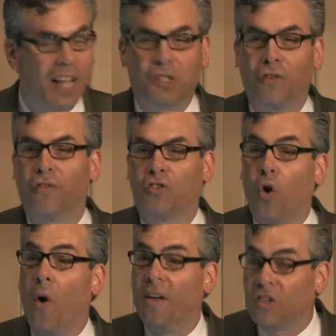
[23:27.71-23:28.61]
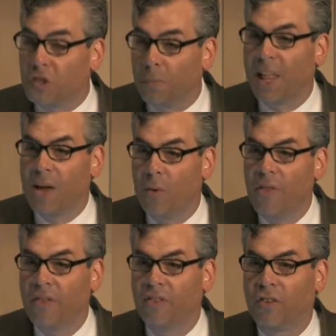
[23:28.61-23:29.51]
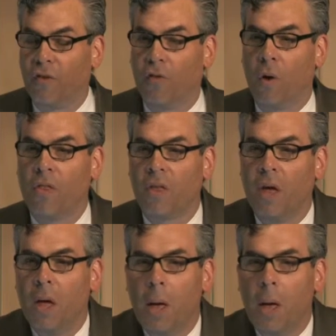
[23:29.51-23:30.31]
lots of toys to play with, and so forth.